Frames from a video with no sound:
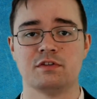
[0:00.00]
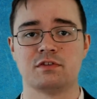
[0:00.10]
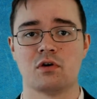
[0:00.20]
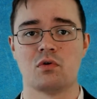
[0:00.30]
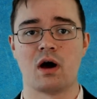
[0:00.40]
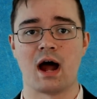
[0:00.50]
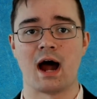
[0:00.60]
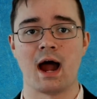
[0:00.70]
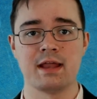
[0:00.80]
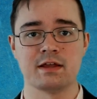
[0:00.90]

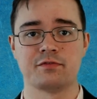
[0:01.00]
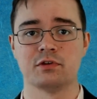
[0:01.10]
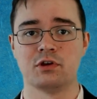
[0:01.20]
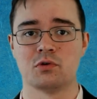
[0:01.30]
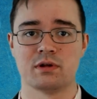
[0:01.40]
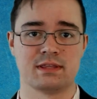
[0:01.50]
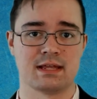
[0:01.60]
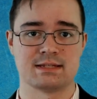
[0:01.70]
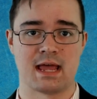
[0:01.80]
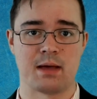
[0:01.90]
So I definitely don't want
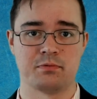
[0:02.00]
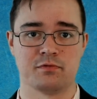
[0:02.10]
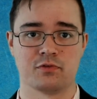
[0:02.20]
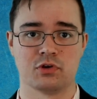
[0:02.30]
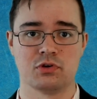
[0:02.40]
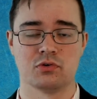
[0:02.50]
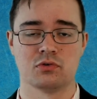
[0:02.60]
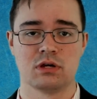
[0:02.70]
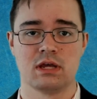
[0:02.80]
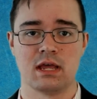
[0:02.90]
that to happen for
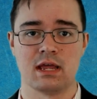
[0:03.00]
you,